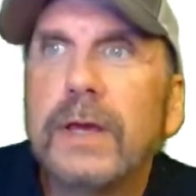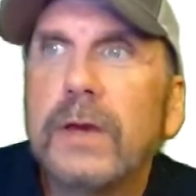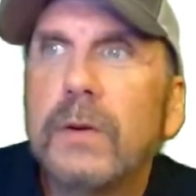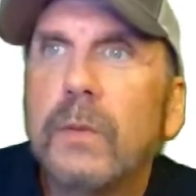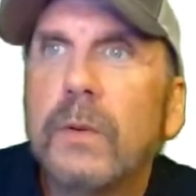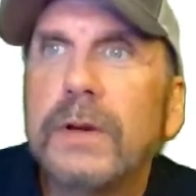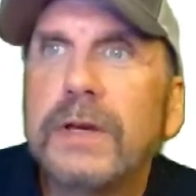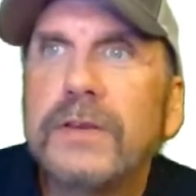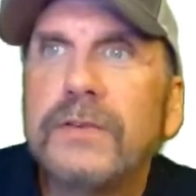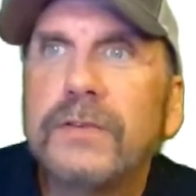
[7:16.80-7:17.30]

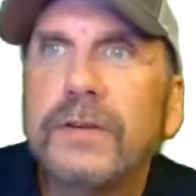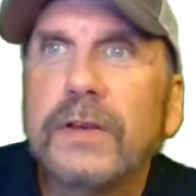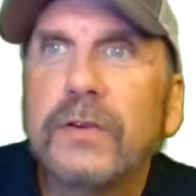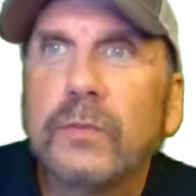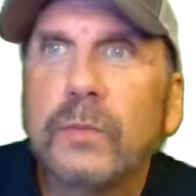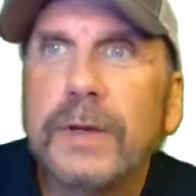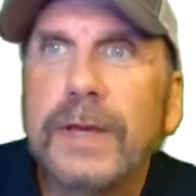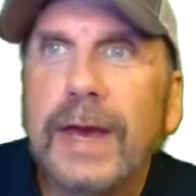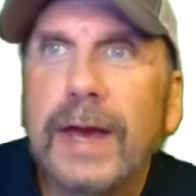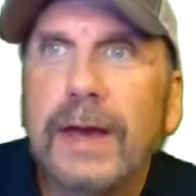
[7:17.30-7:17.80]
What we can see
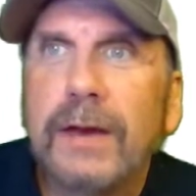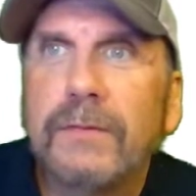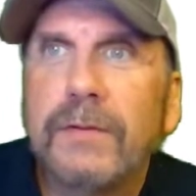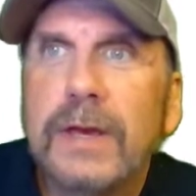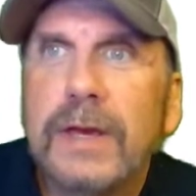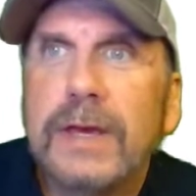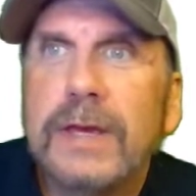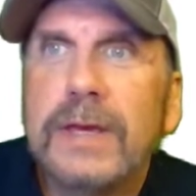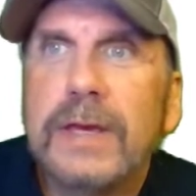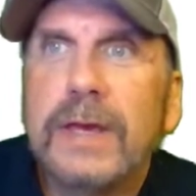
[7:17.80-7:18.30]
is we have
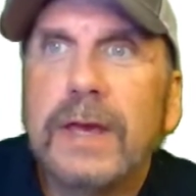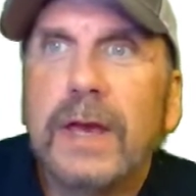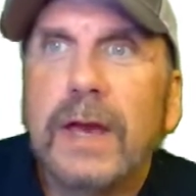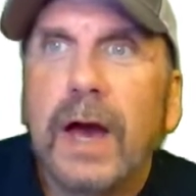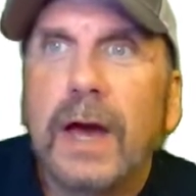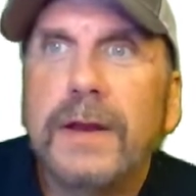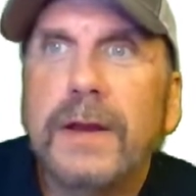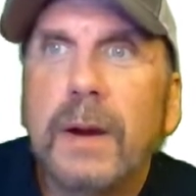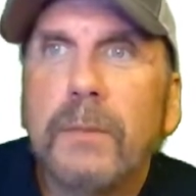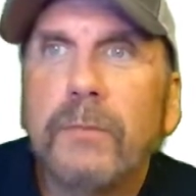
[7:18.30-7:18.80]

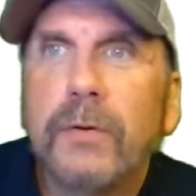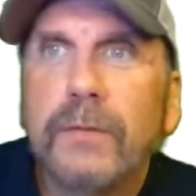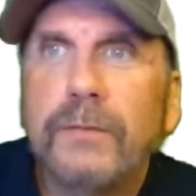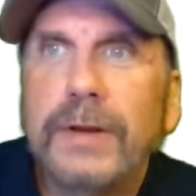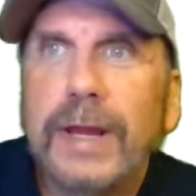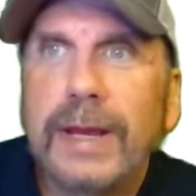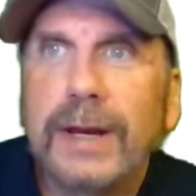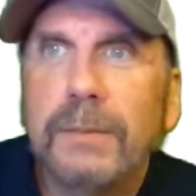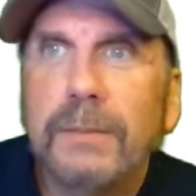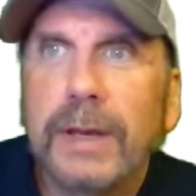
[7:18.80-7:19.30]
a number of
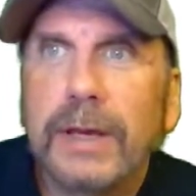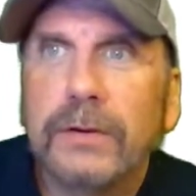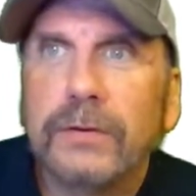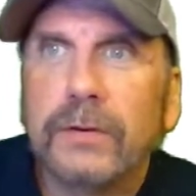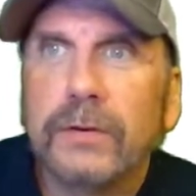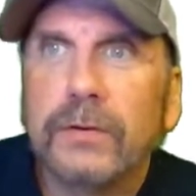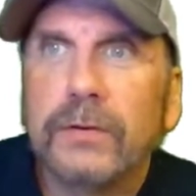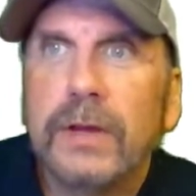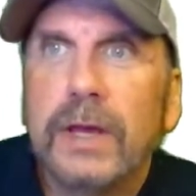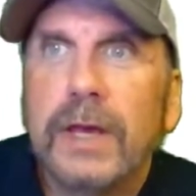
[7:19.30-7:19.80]

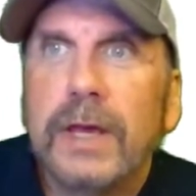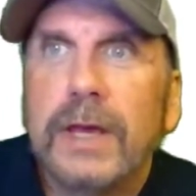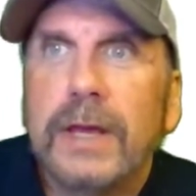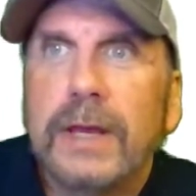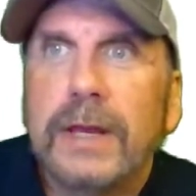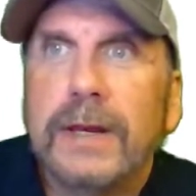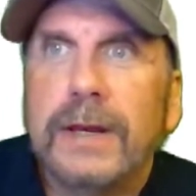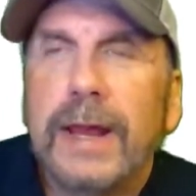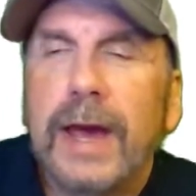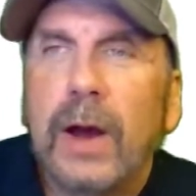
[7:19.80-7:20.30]
databases.
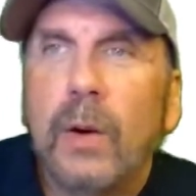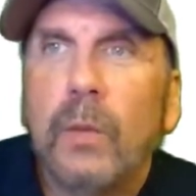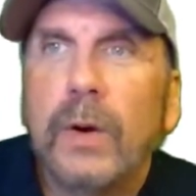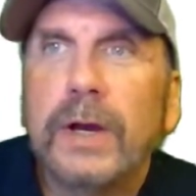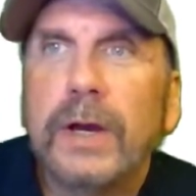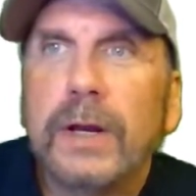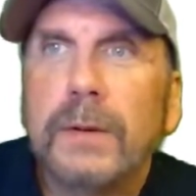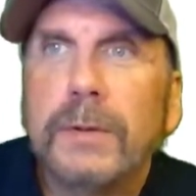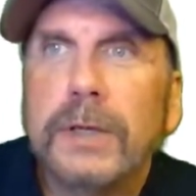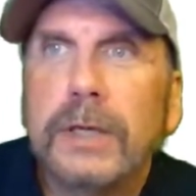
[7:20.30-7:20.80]
Now we're
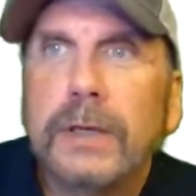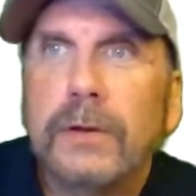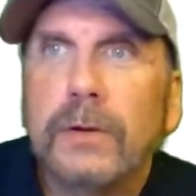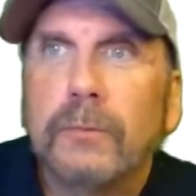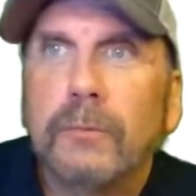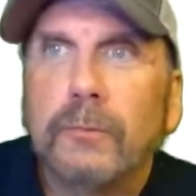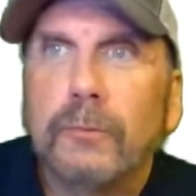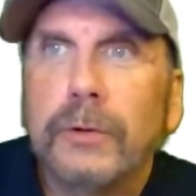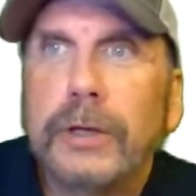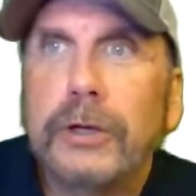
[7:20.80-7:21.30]
going to be
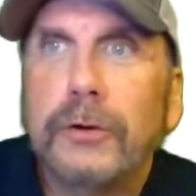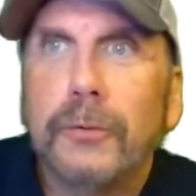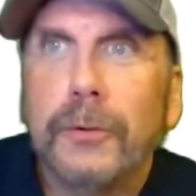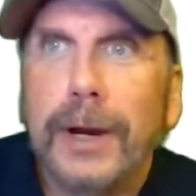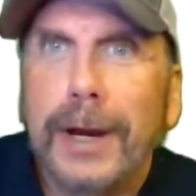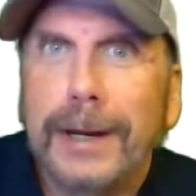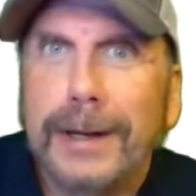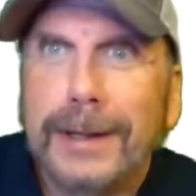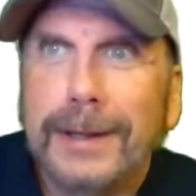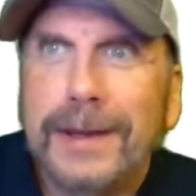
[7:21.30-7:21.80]

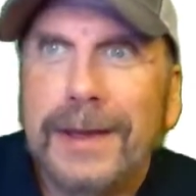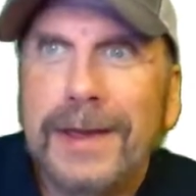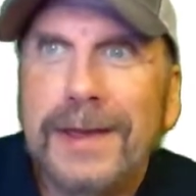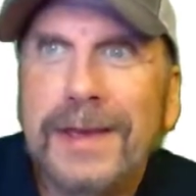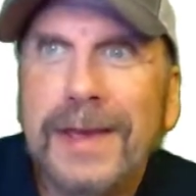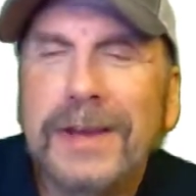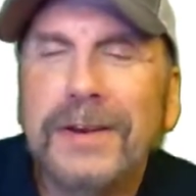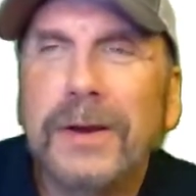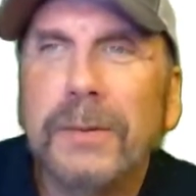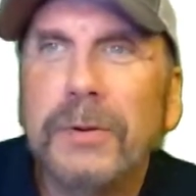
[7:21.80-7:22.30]
recreating
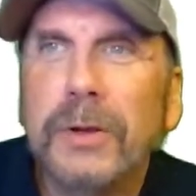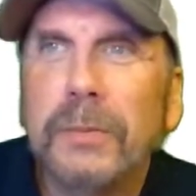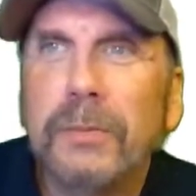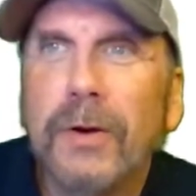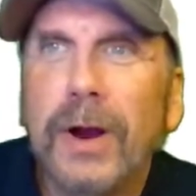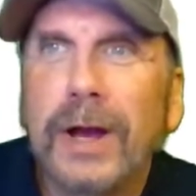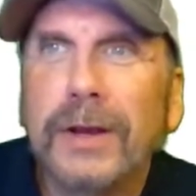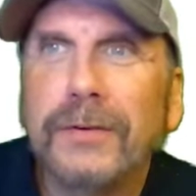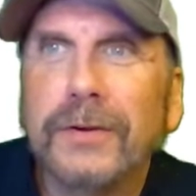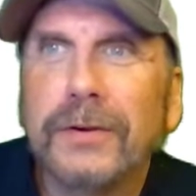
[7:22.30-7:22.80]
AW
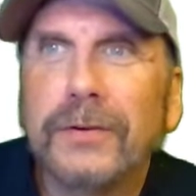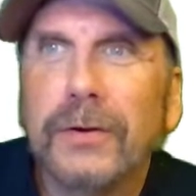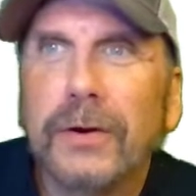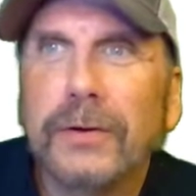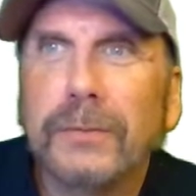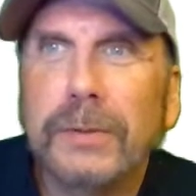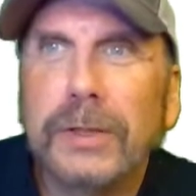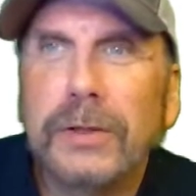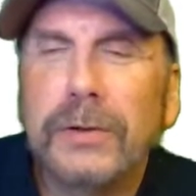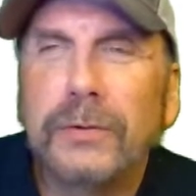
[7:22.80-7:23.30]
project, or
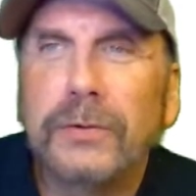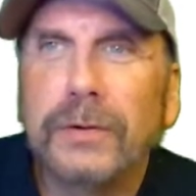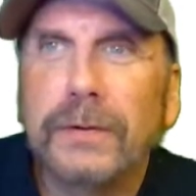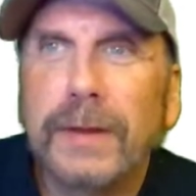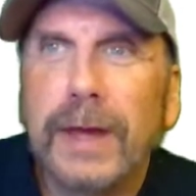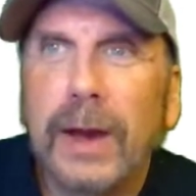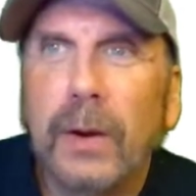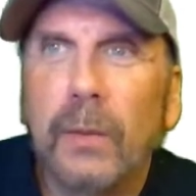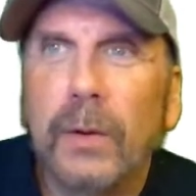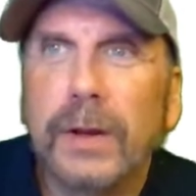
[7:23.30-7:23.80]
I'll be using
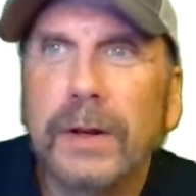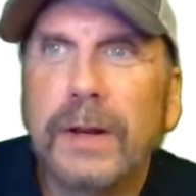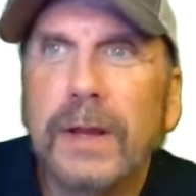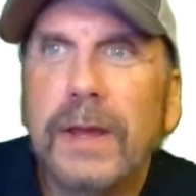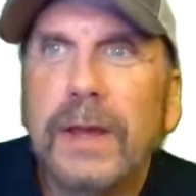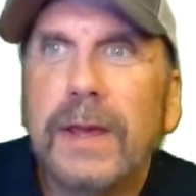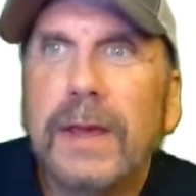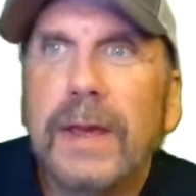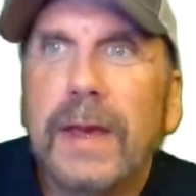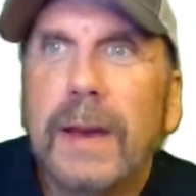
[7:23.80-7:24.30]
that one,
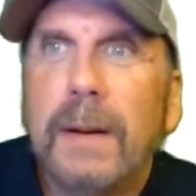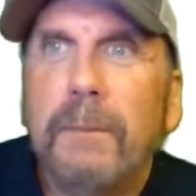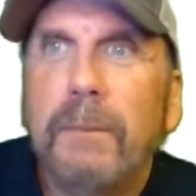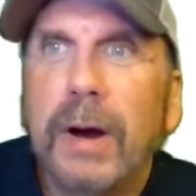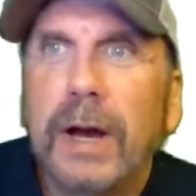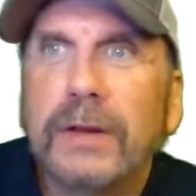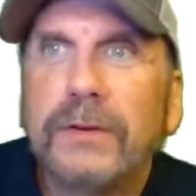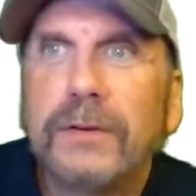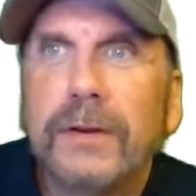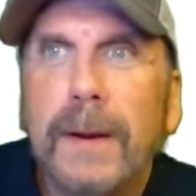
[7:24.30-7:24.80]

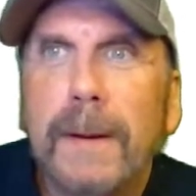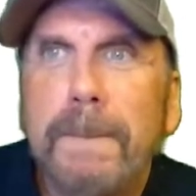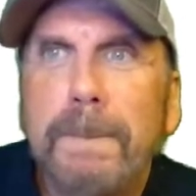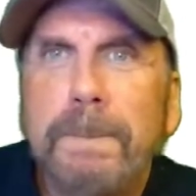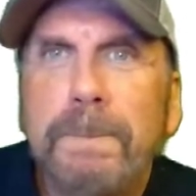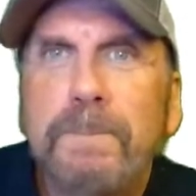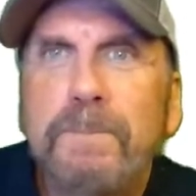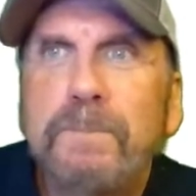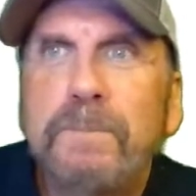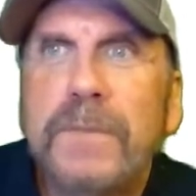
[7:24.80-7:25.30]
but um,